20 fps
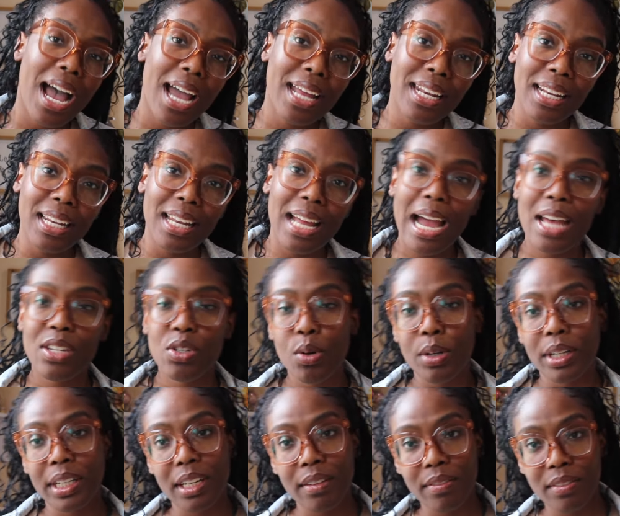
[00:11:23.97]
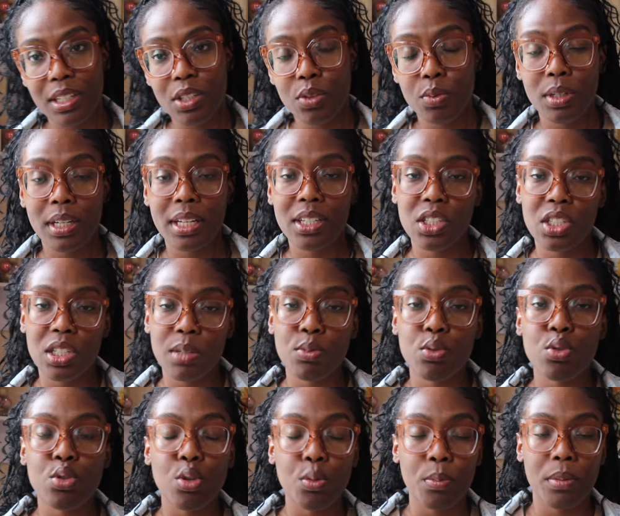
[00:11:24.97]
idolize or give these
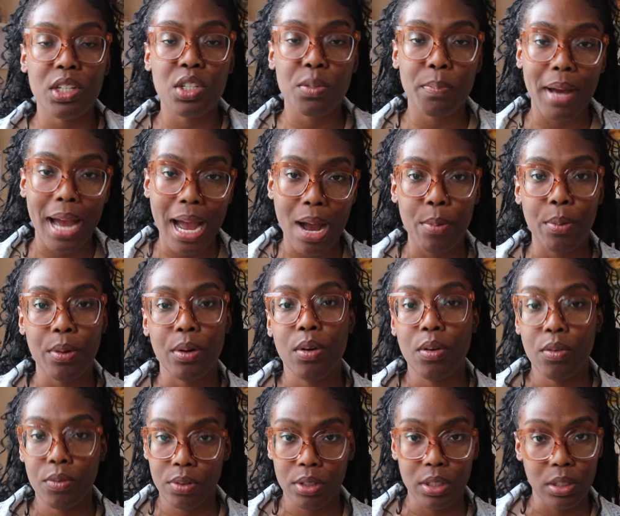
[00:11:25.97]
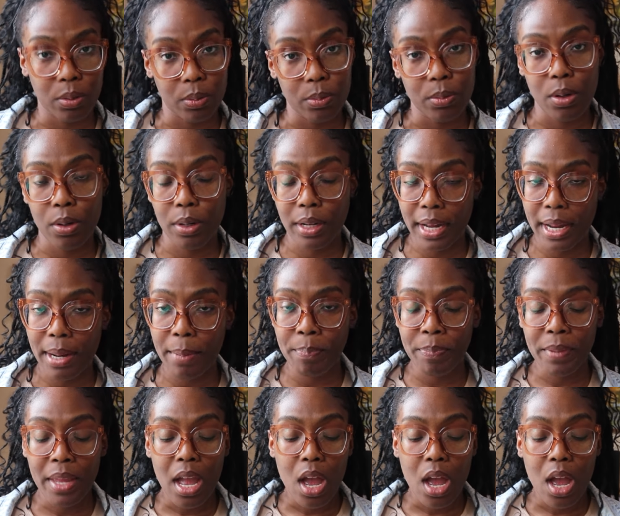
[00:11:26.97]
relationships too much power over you, okay?